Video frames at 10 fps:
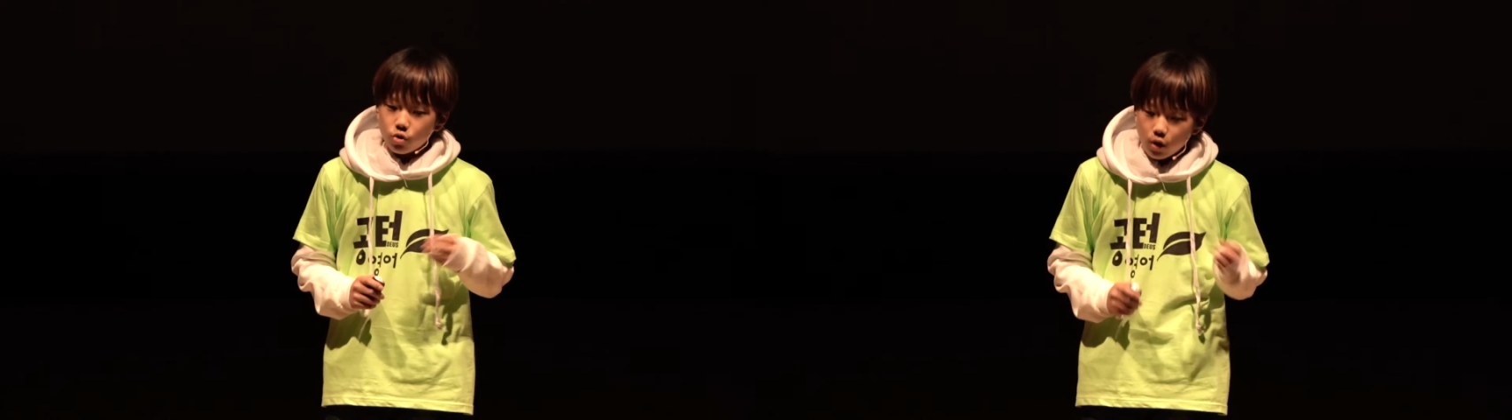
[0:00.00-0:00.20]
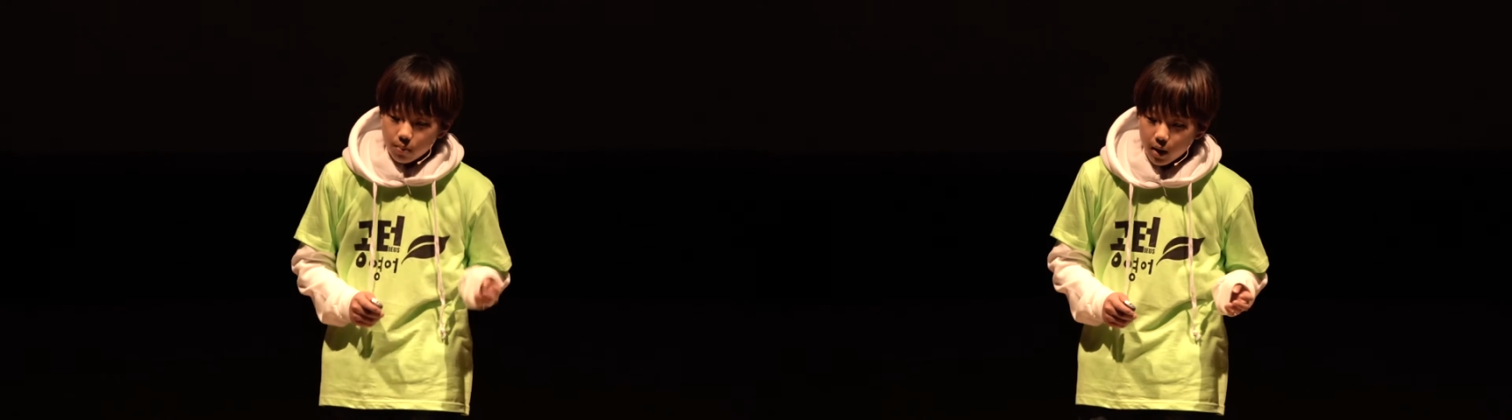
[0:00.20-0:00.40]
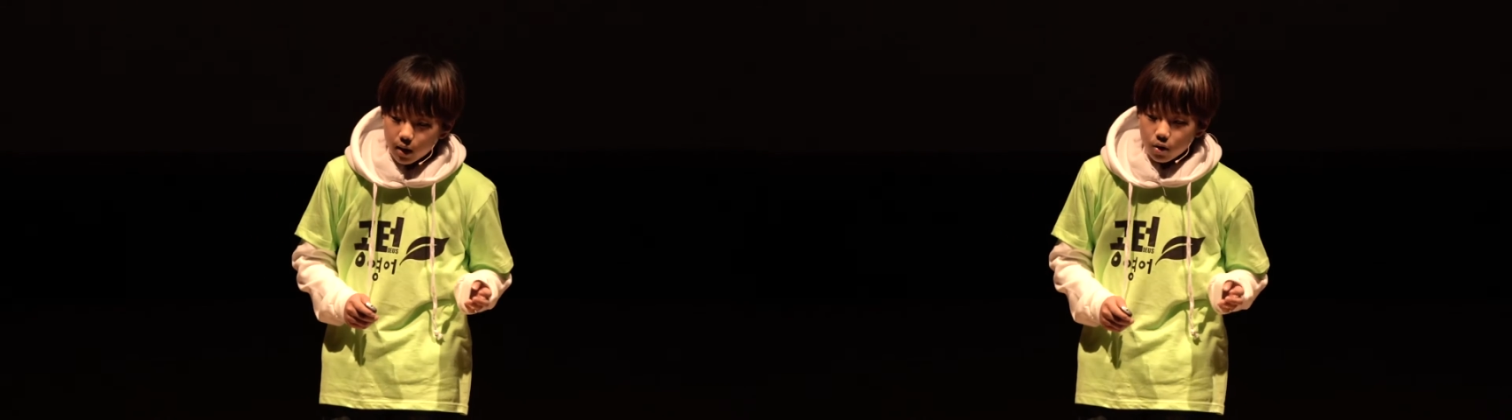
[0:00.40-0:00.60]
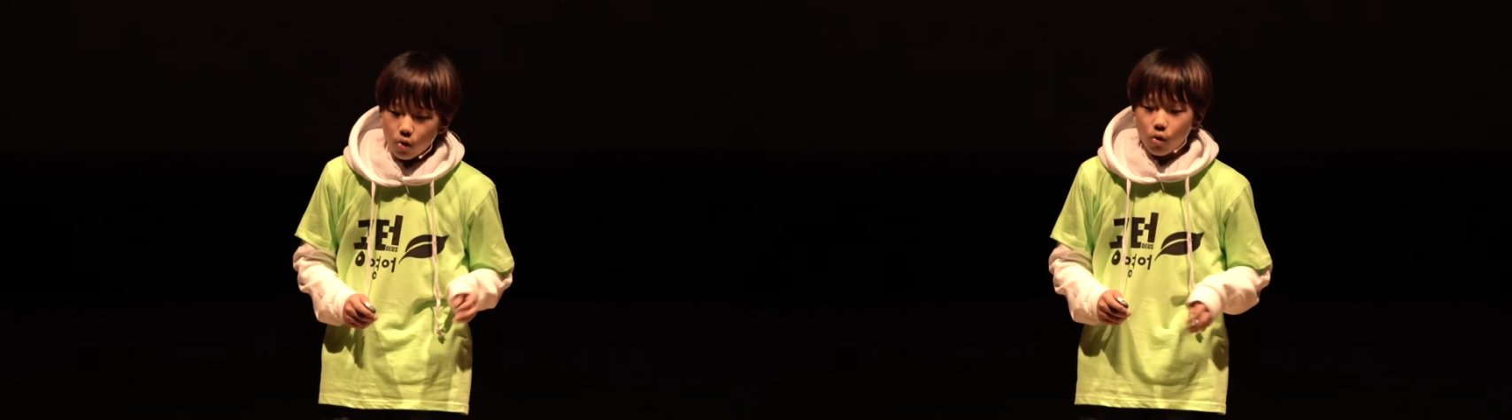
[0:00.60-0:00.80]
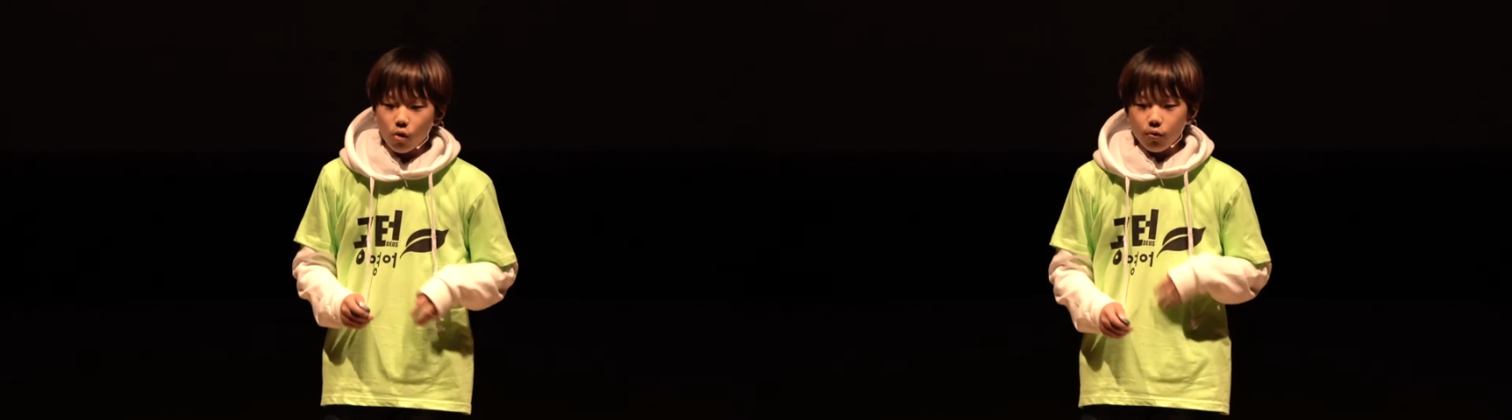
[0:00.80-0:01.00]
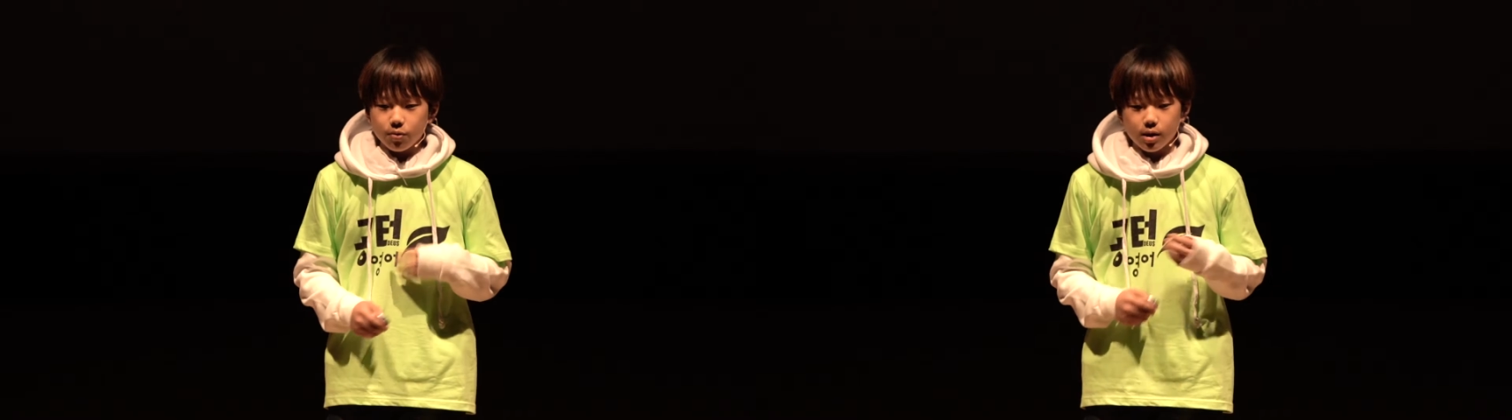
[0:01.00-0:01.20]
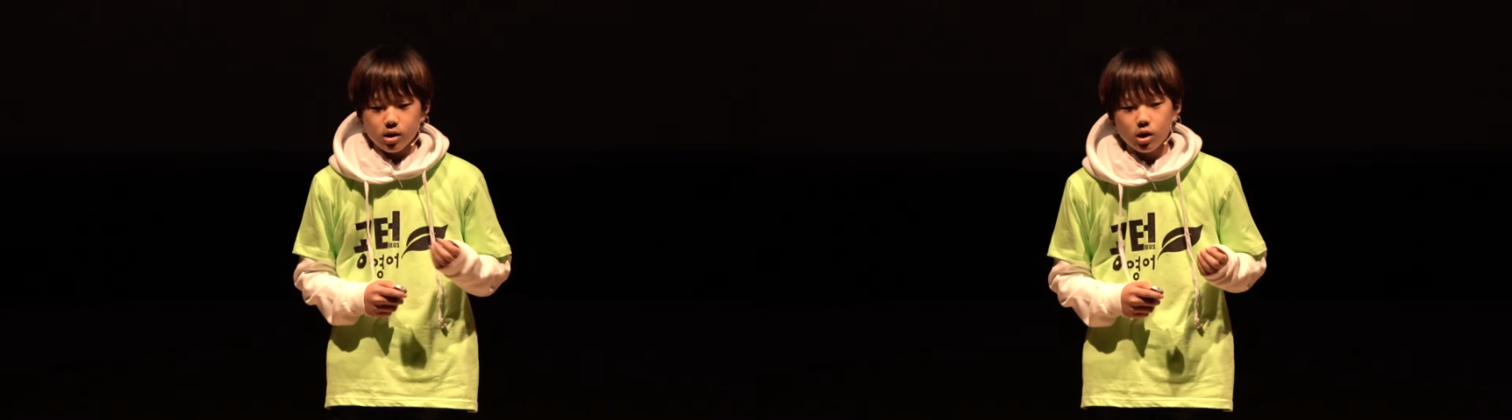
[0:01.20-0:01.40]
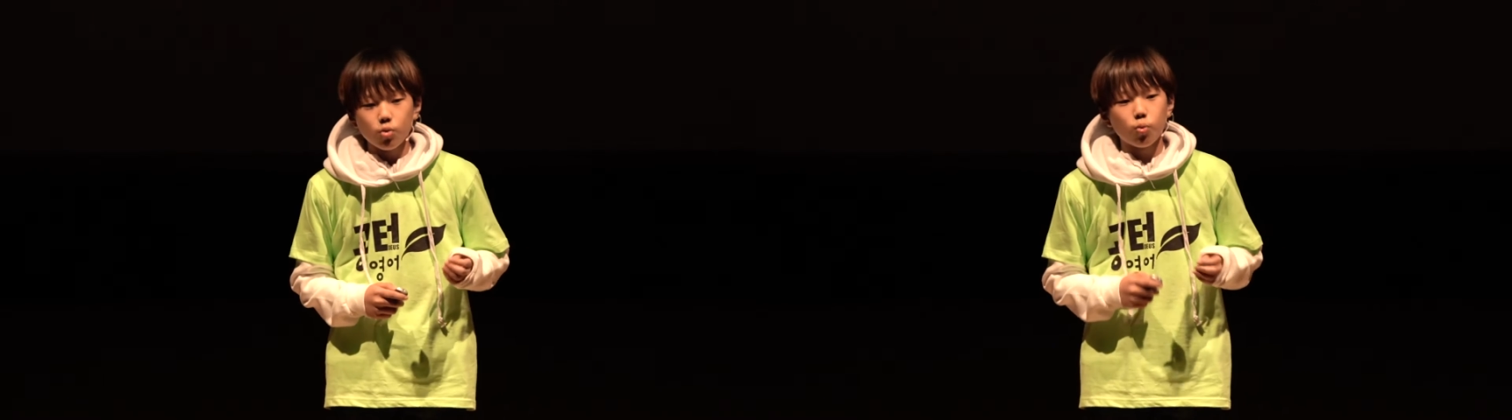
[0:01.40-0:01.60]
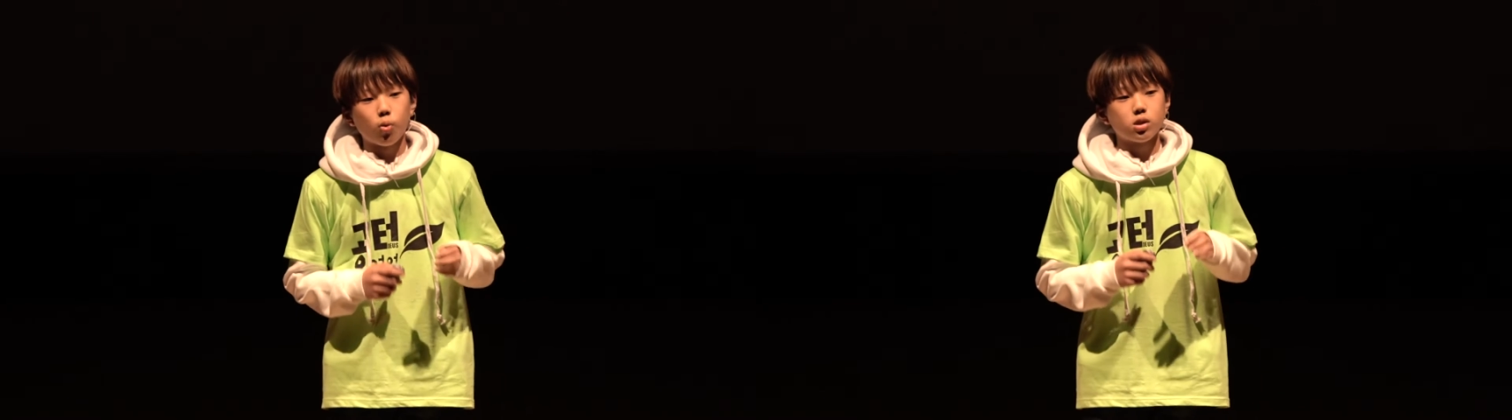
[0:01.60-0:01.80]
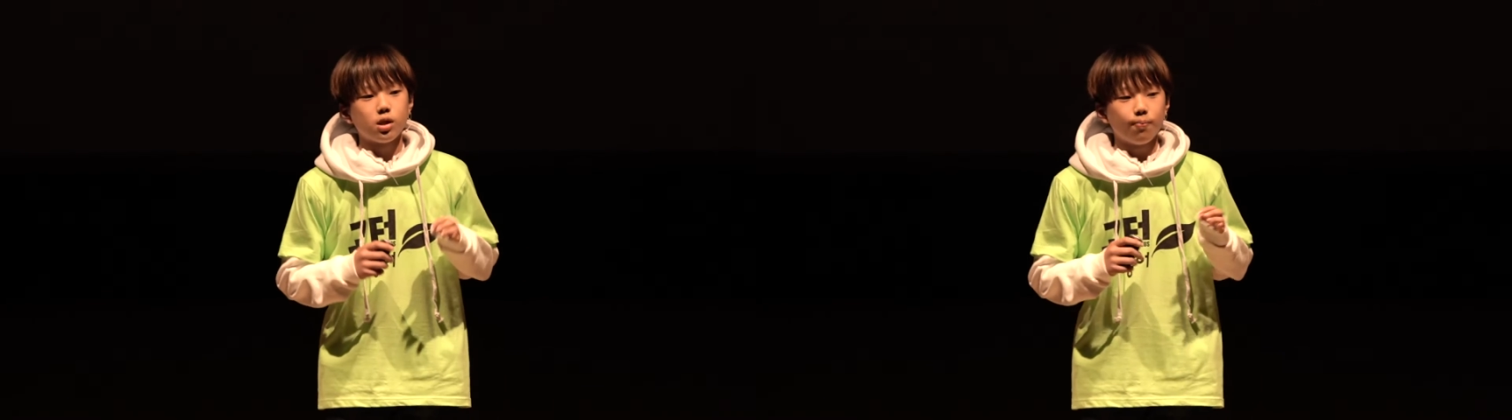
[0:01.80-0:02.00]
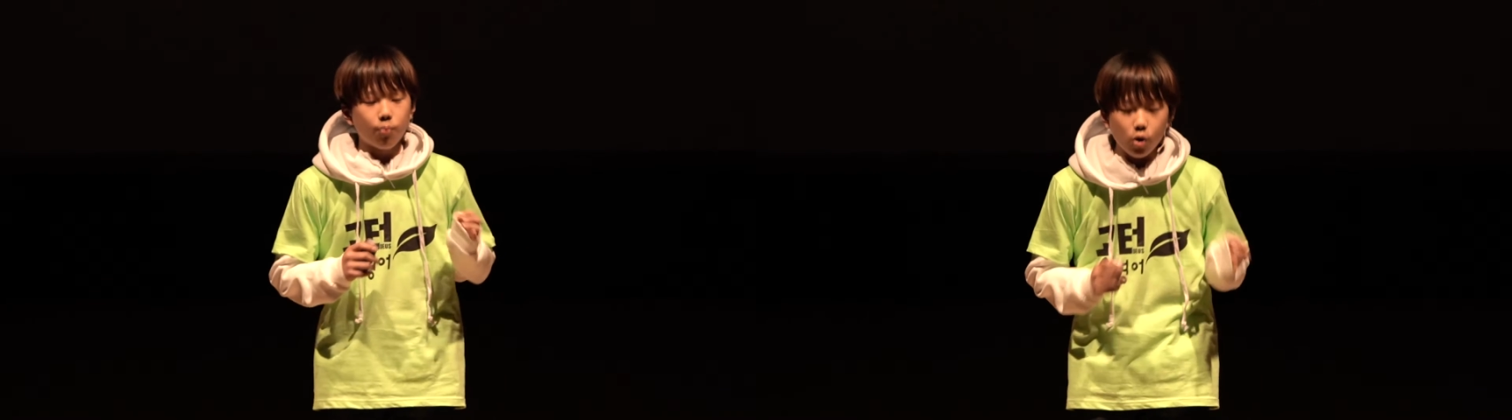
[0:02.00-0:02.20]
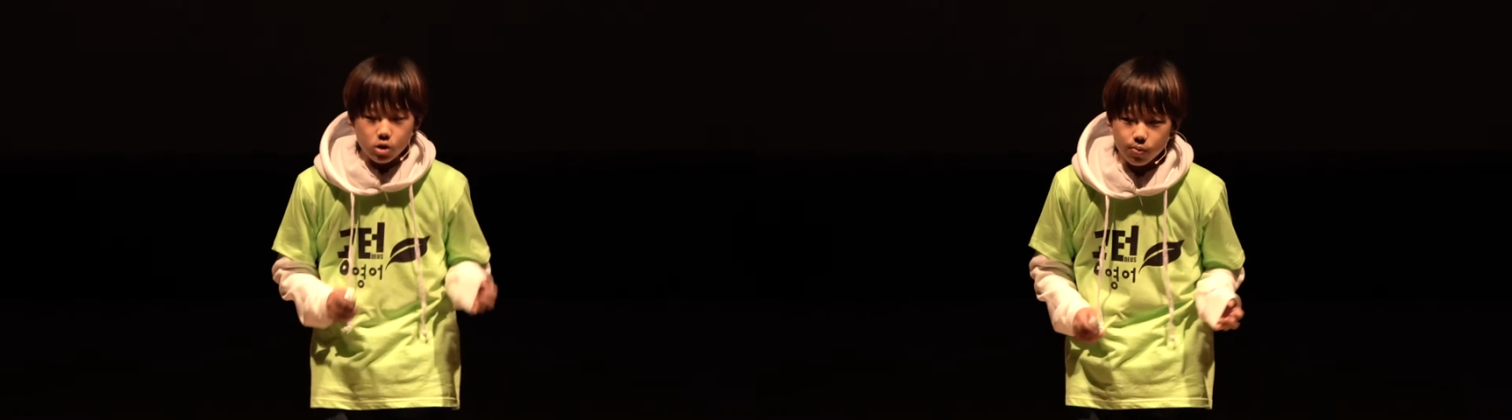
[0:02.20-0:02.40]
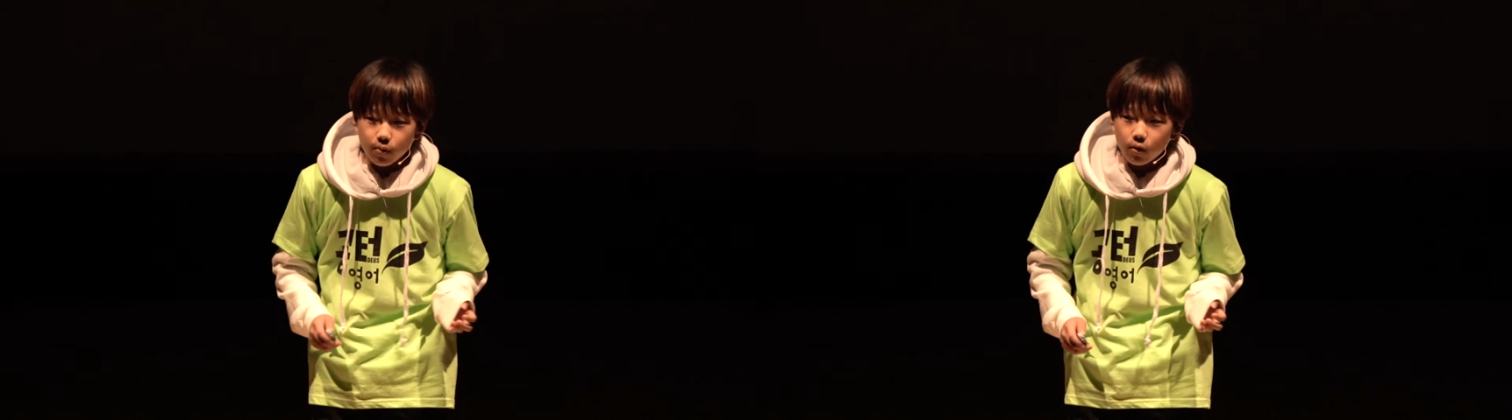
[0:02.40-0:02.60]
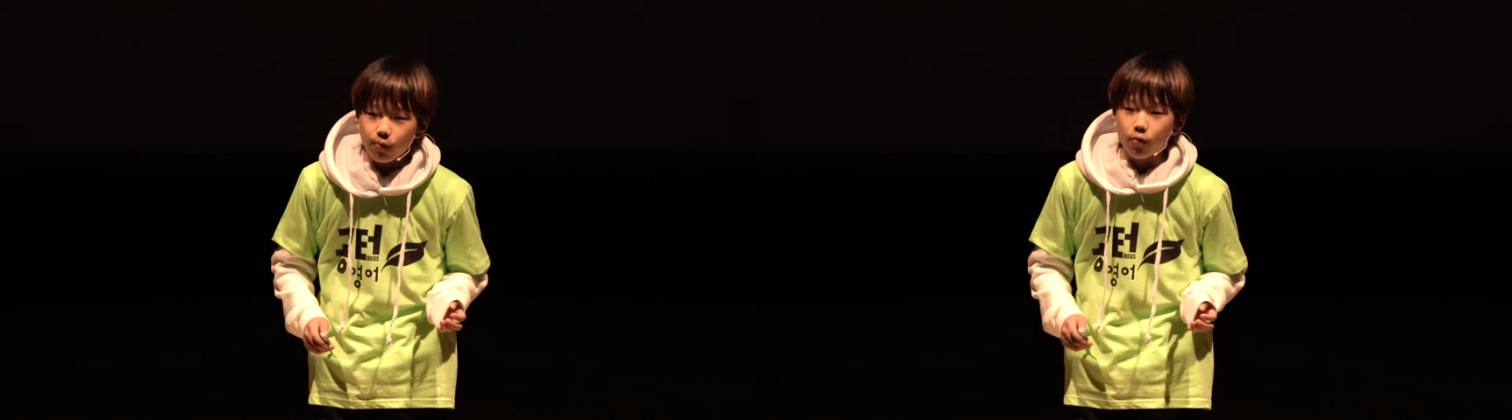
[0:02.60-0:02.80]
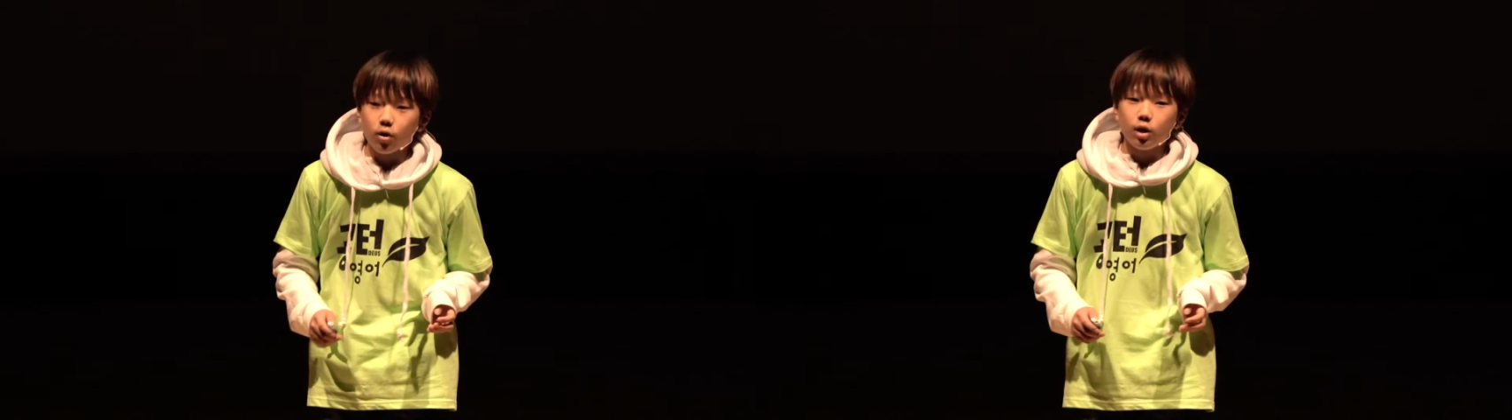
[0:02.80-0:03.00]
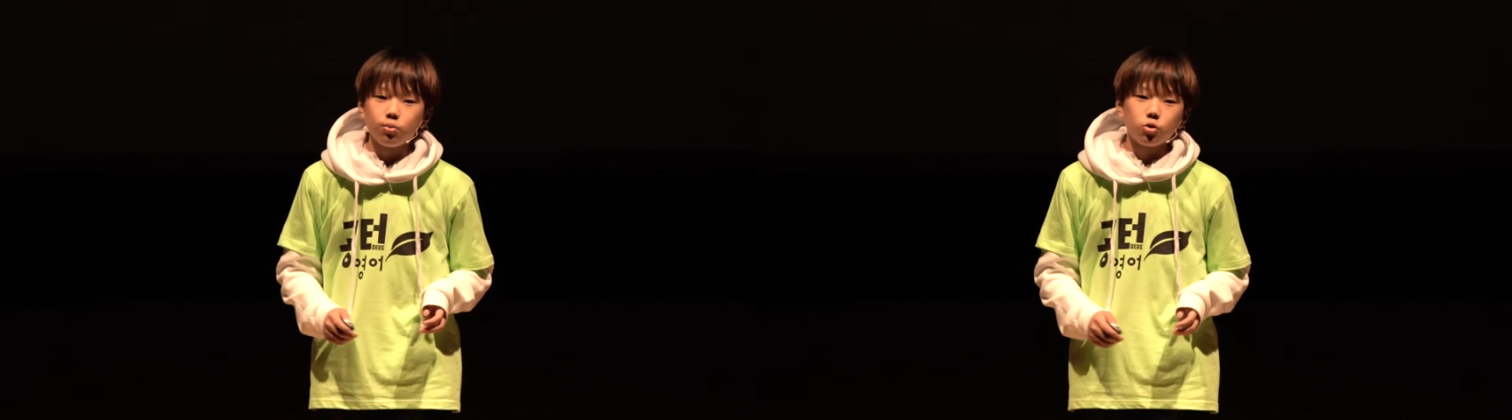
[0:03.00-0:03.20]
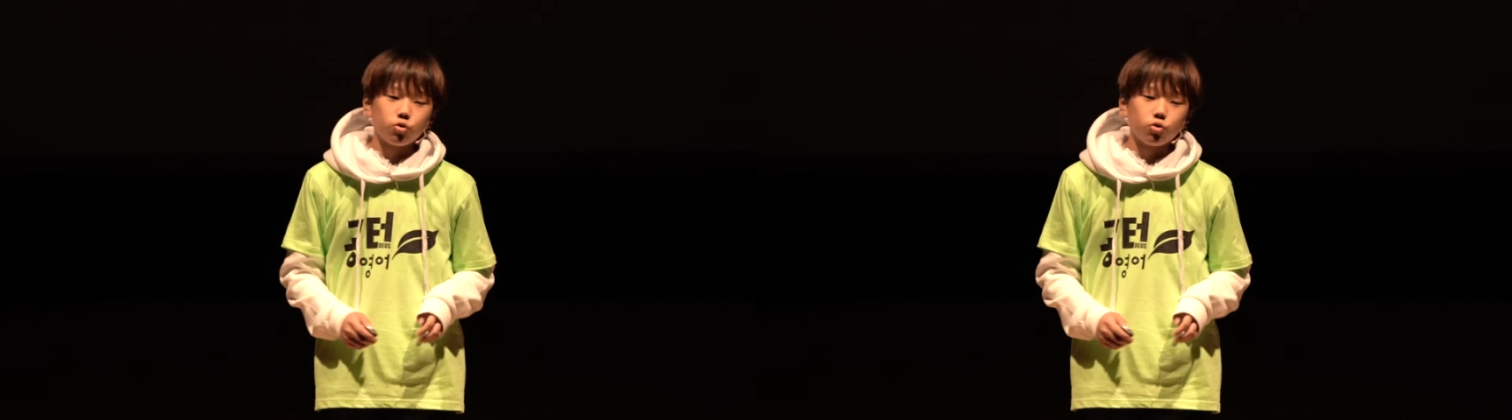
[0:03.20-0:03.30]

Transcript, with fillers: To invent all of this, it was impossible for him